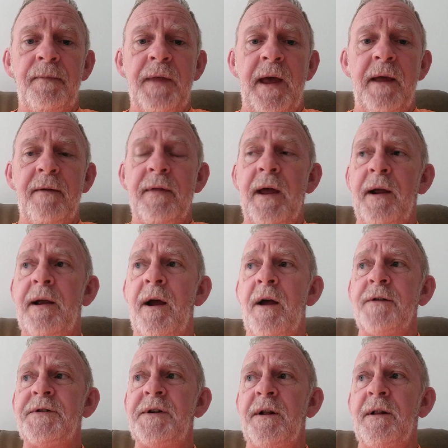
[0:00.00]
They, they're
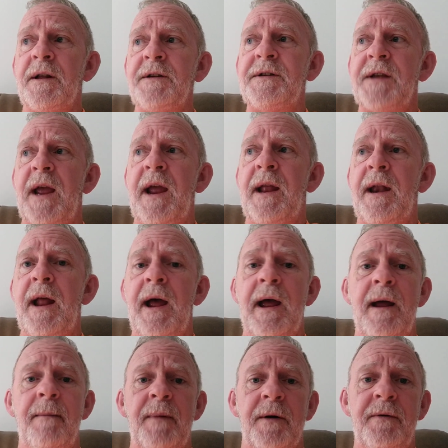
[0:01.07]
constantly saying,
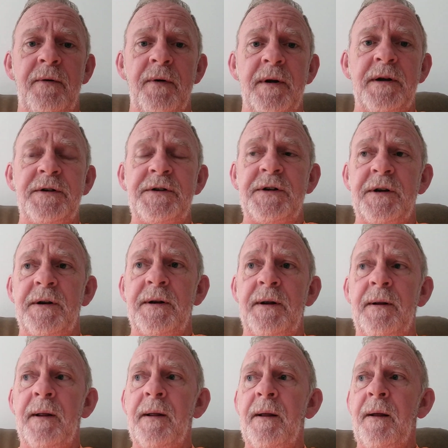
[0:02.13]
I'm a
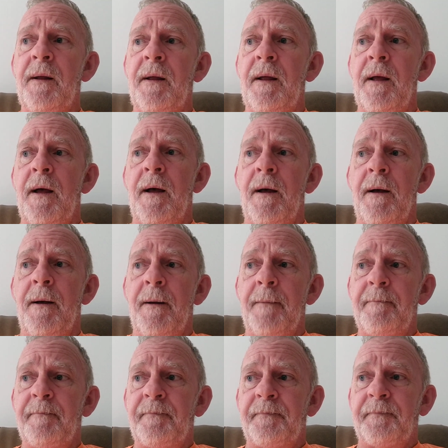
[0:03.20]
Christian uh,
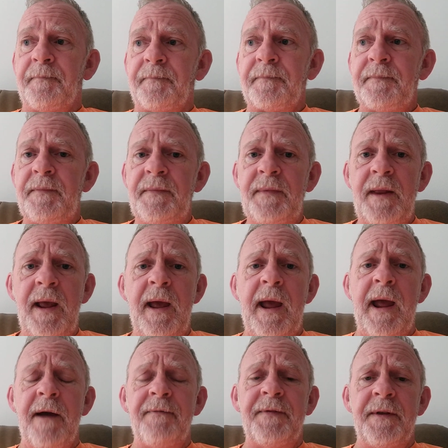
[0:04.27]

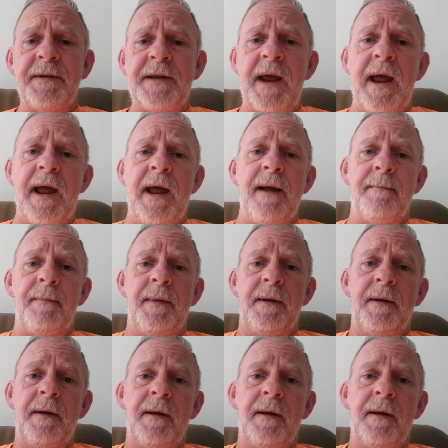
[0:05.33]
half the time.